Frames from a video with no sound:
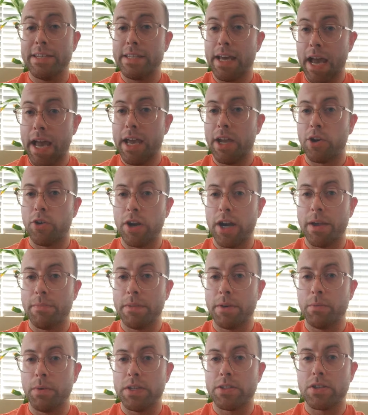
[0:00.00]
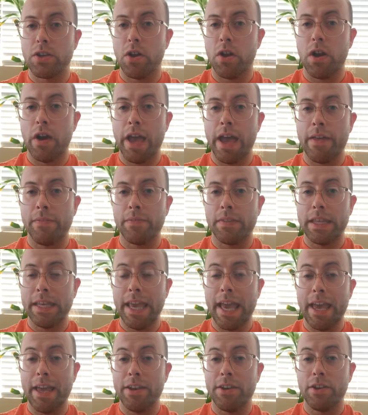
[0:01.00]
diagram that we saw at the
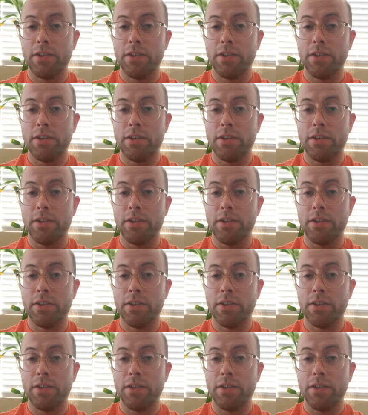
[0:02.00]
end